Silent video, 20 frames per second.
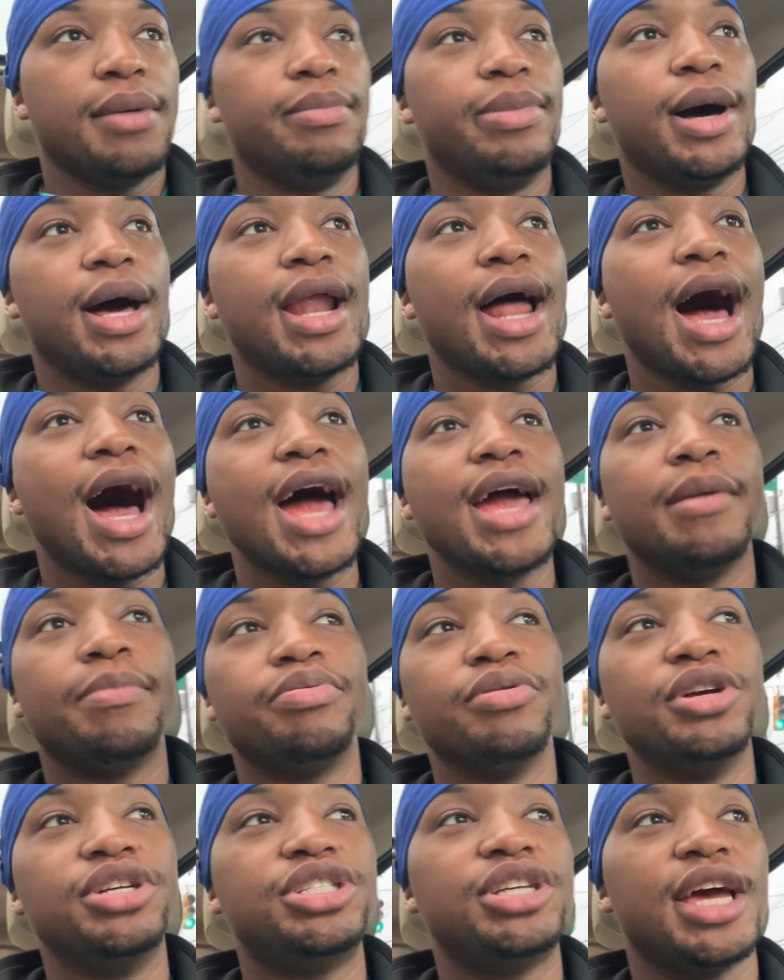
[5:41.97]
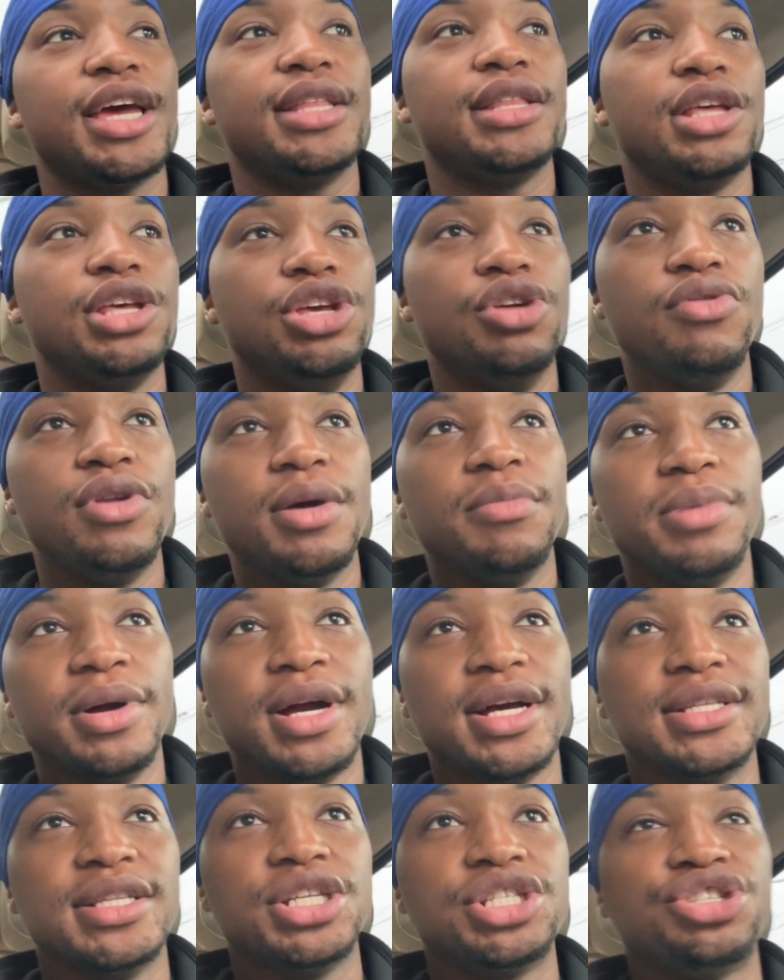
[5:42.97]
But I appreciate the unit
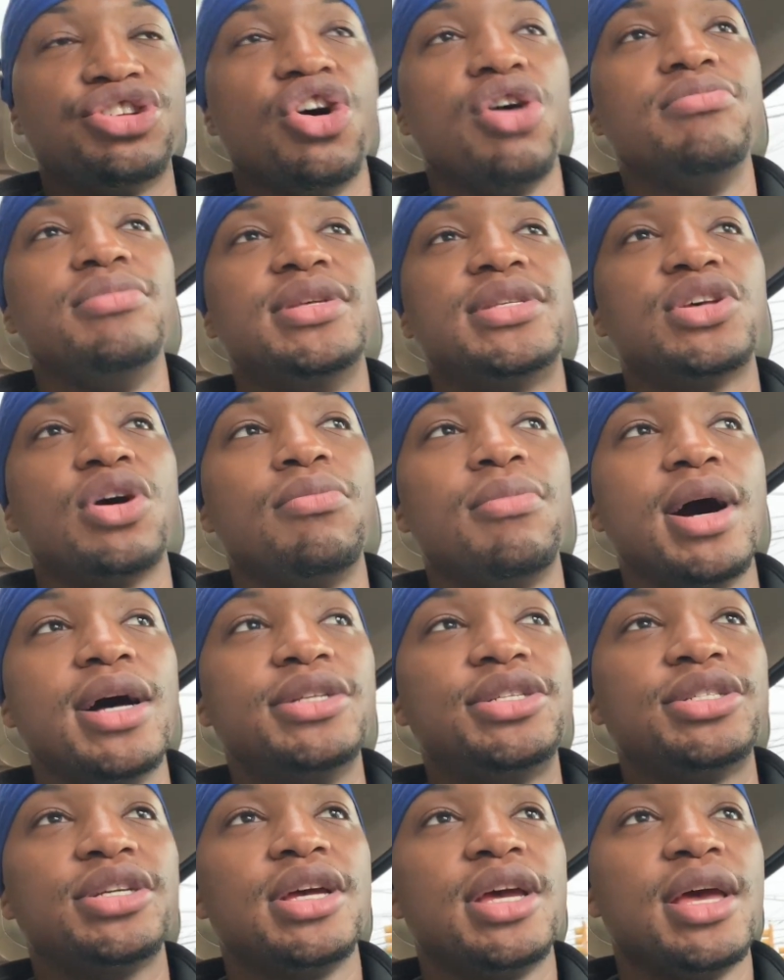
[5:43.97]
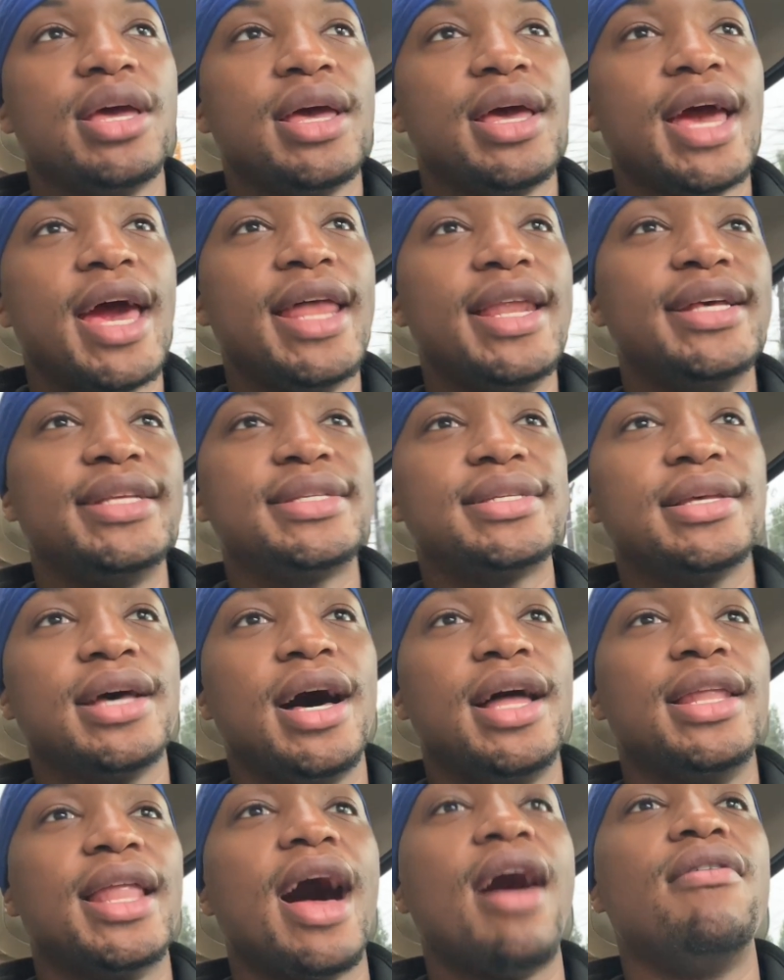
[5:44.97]
because it's showing me so much, and it's
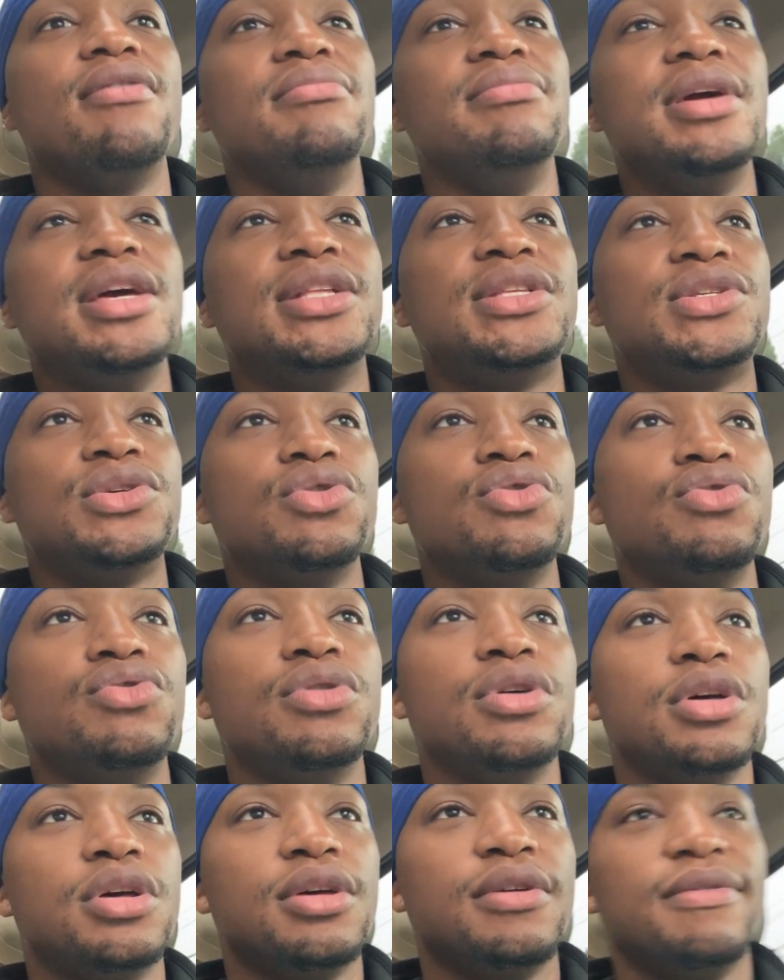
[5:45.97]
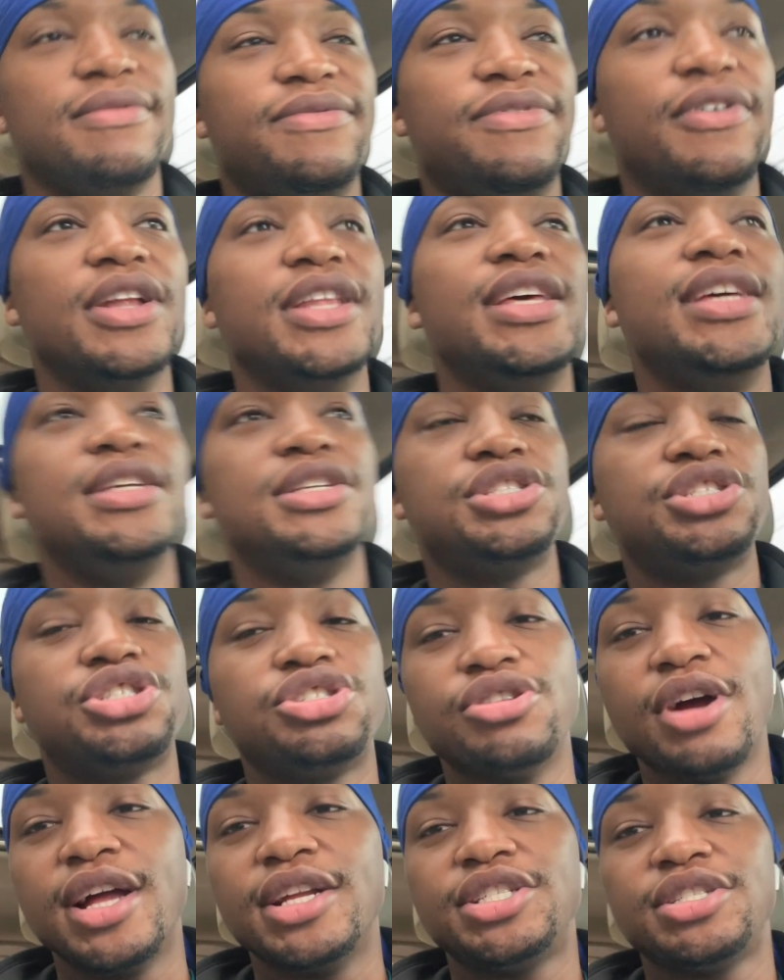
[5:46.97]
allowing me to fully
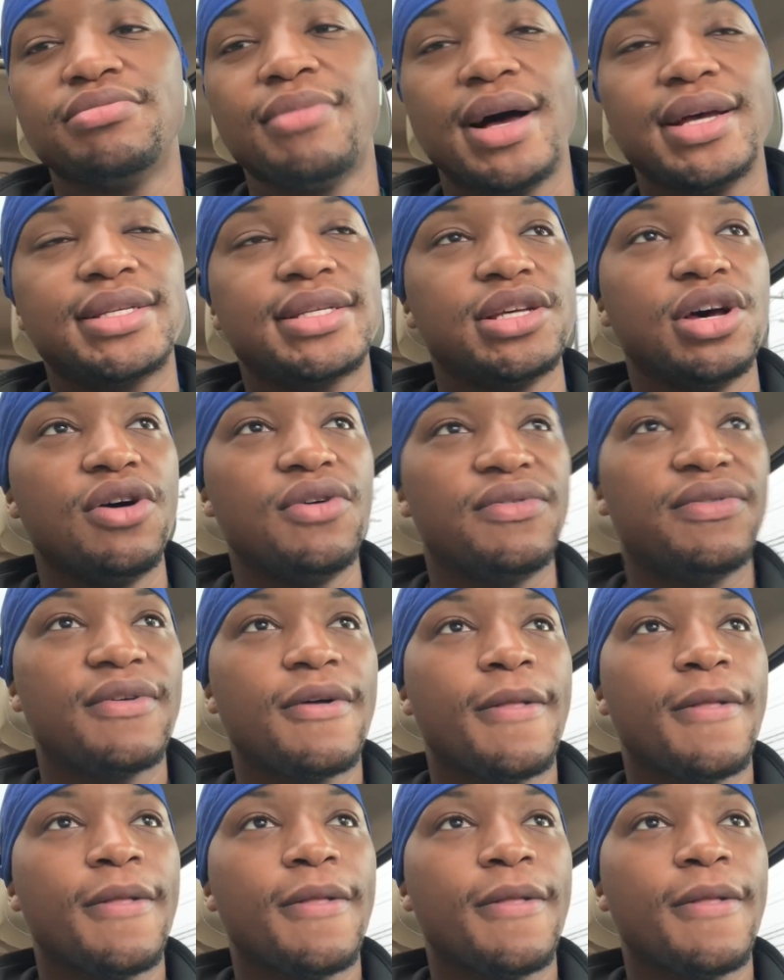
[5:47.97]
stretch myself